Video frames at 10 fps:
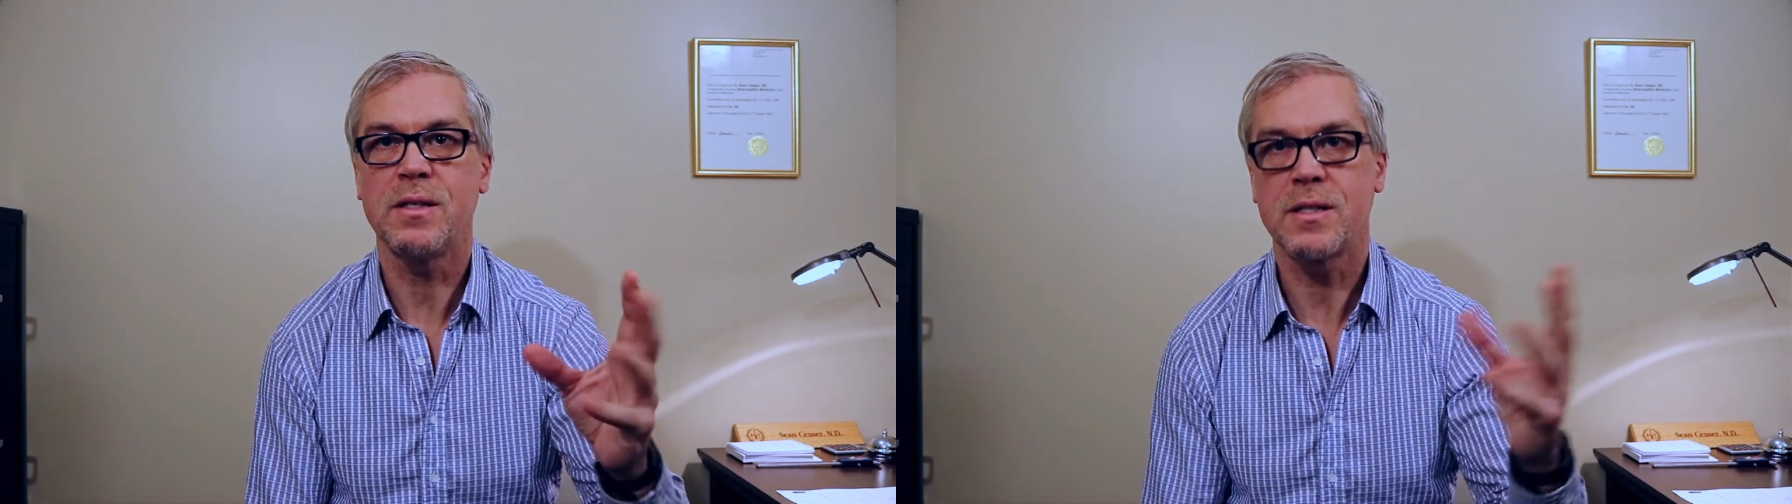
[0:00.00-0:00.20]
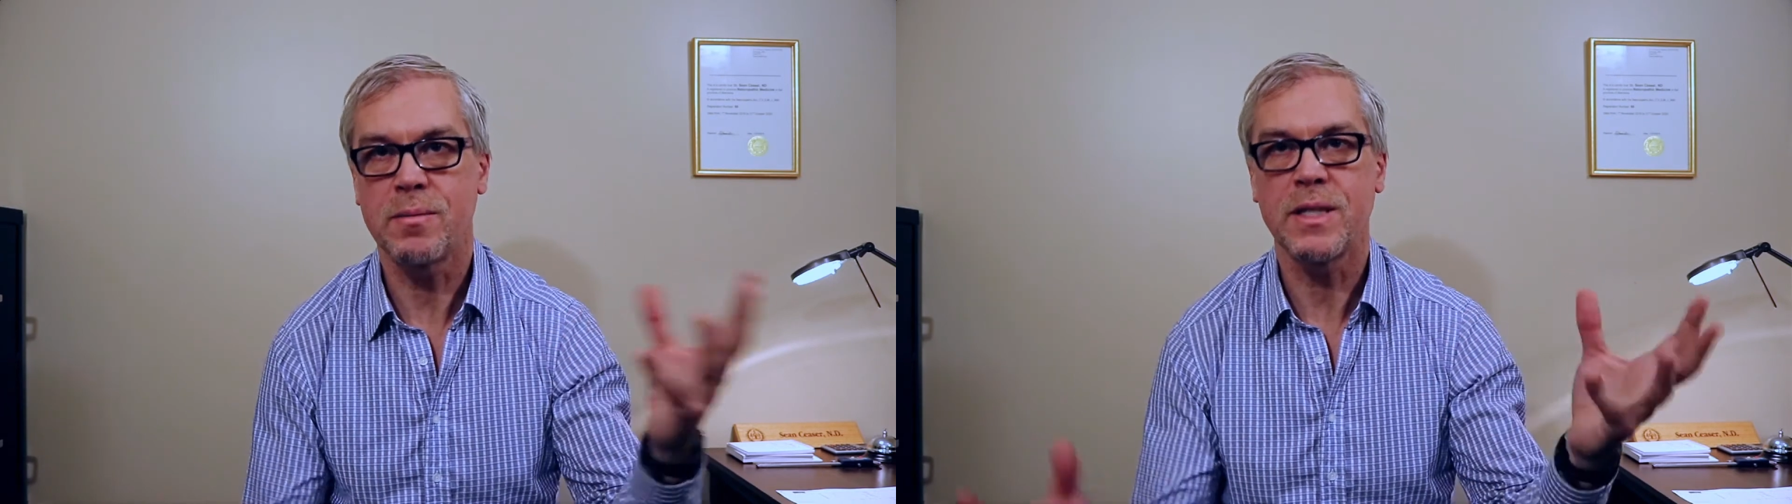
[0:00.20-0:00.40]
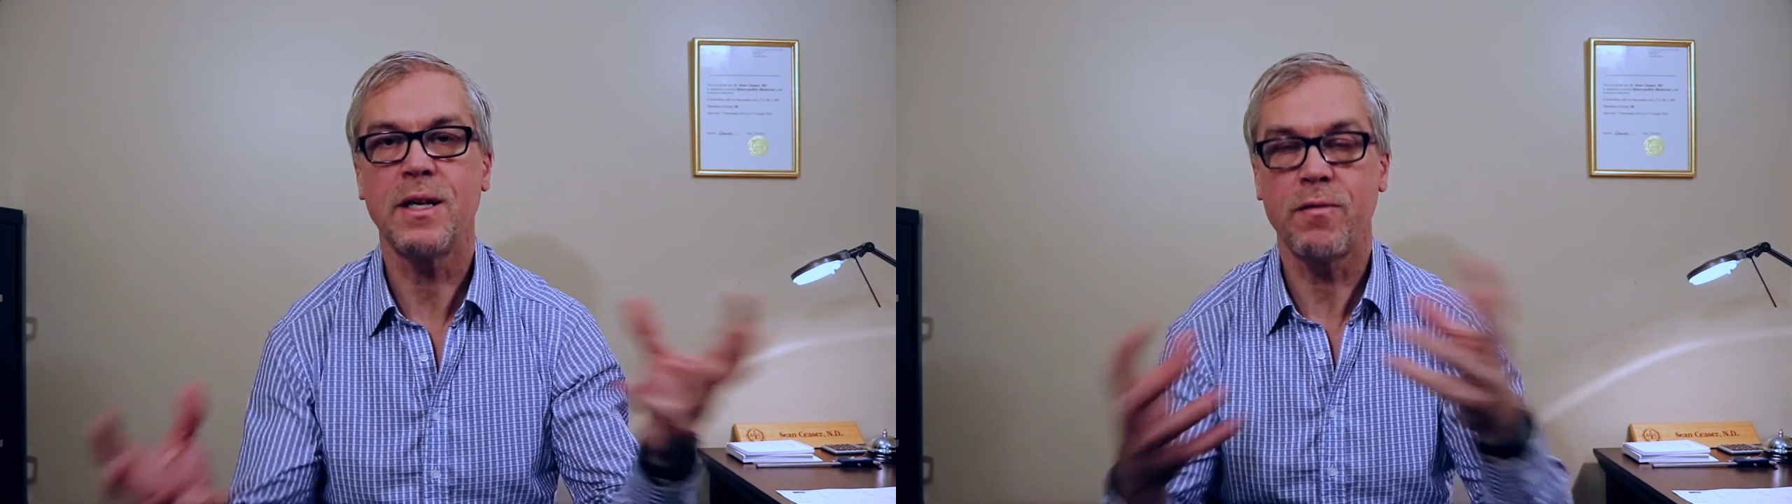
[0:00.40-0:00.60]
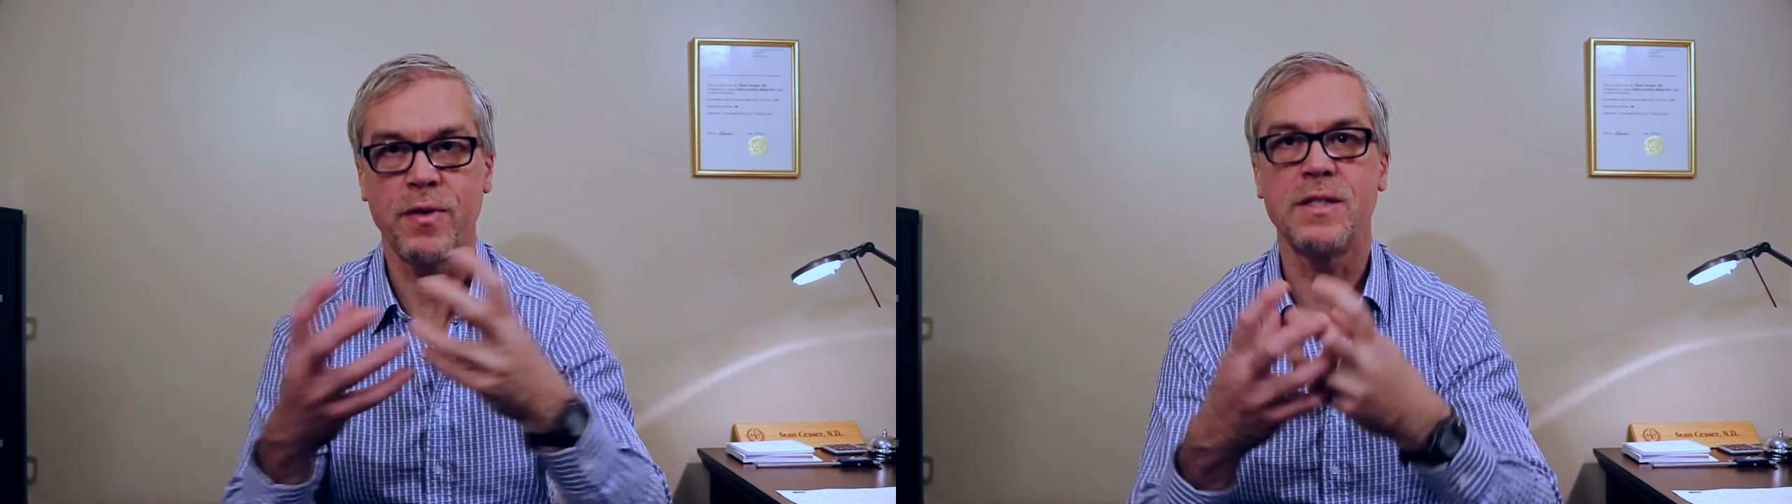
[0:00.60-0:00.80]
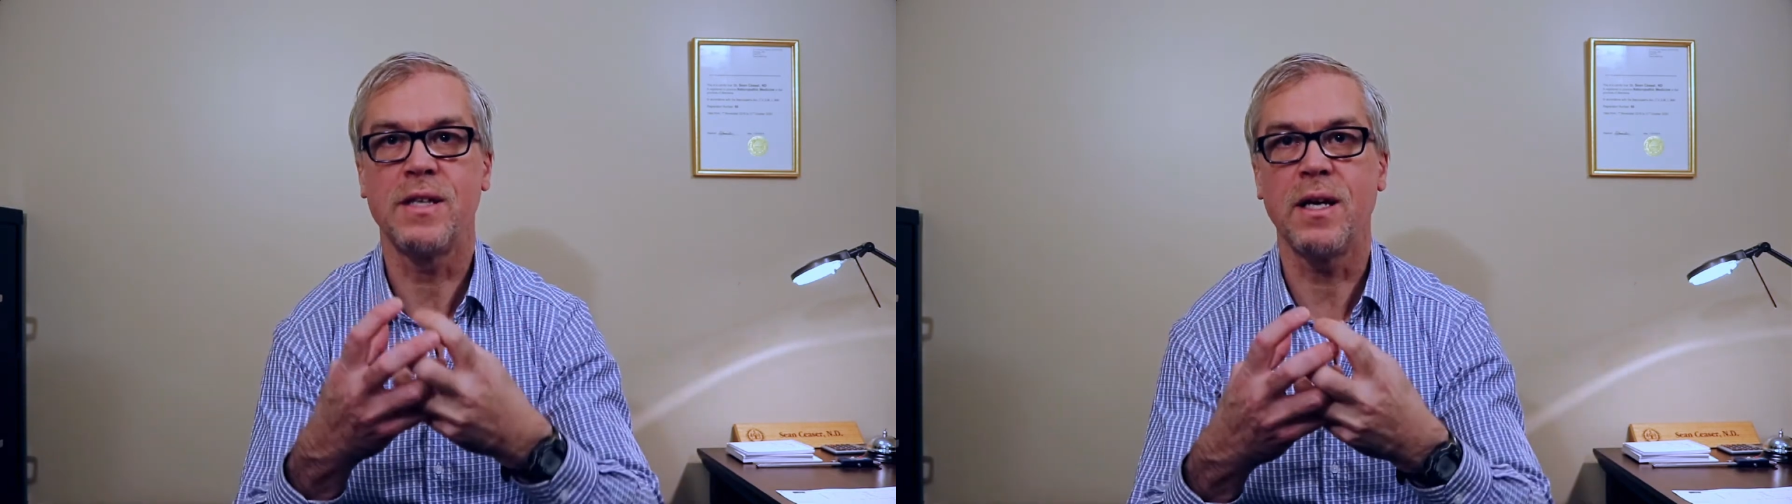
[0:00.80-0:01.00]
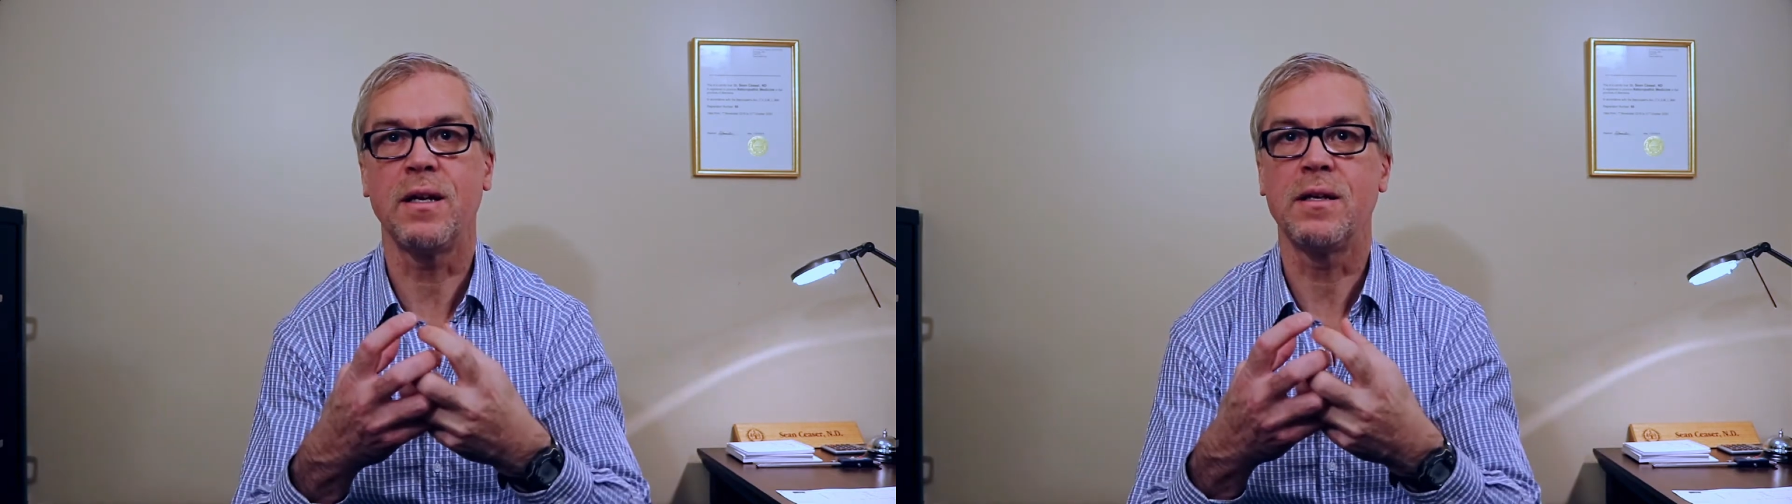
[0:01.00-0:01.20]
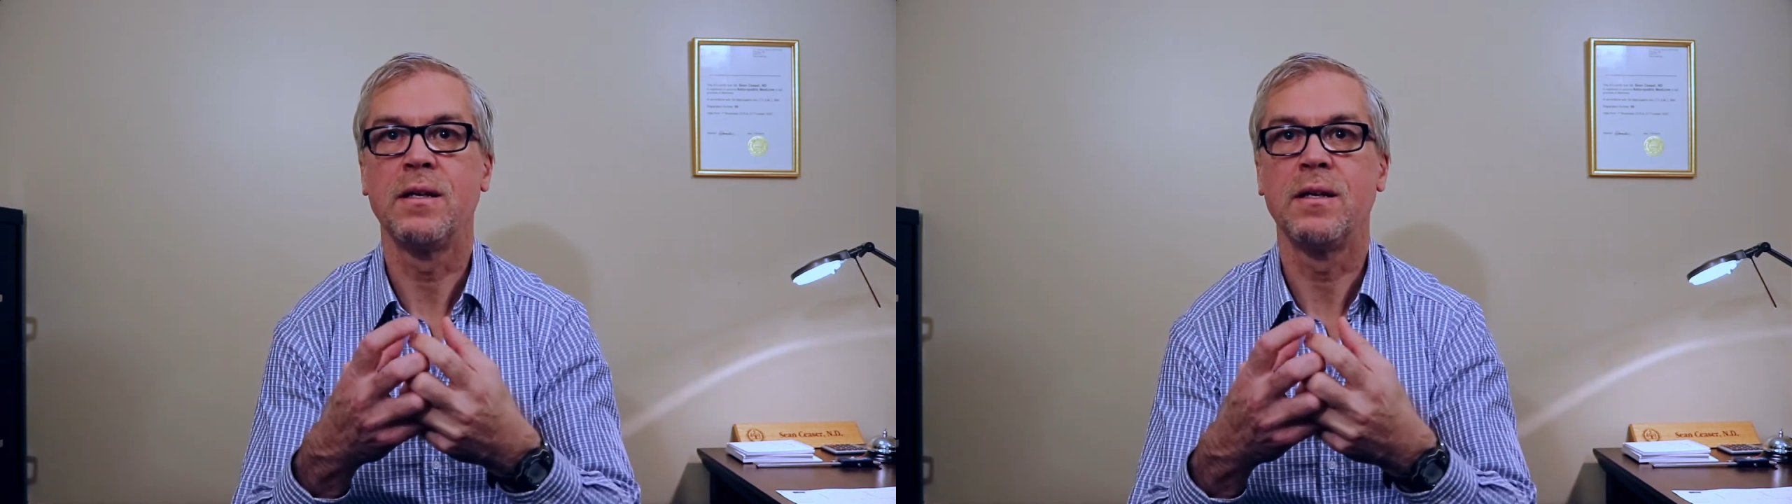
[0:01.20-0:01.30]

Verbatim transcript: is something that fits in